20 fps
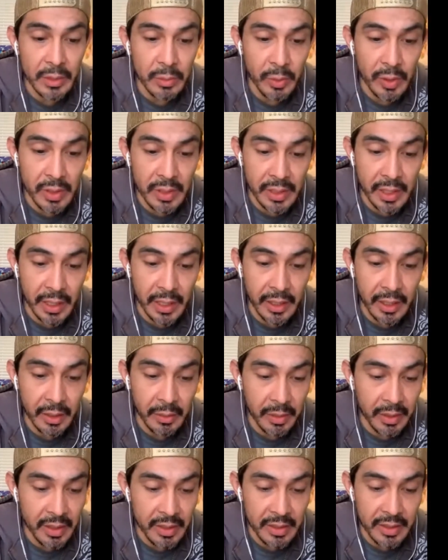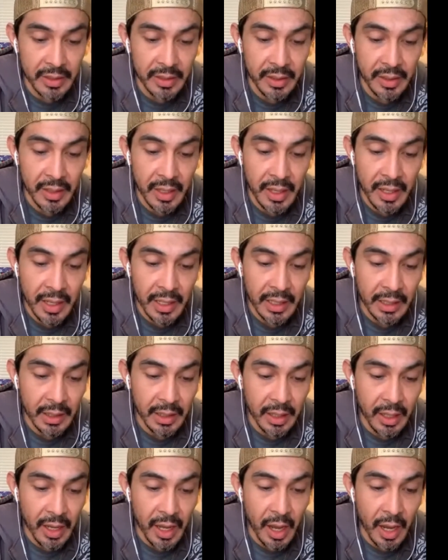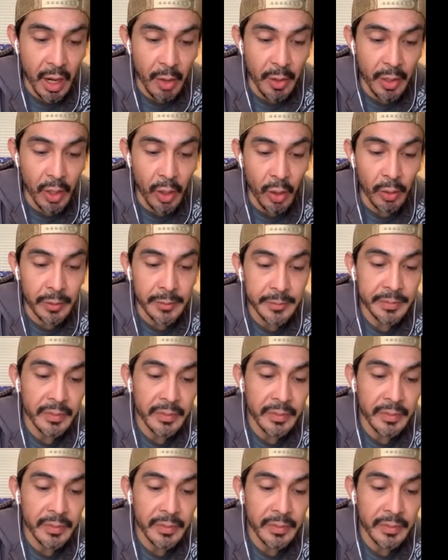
One sec here, because uh, here we go.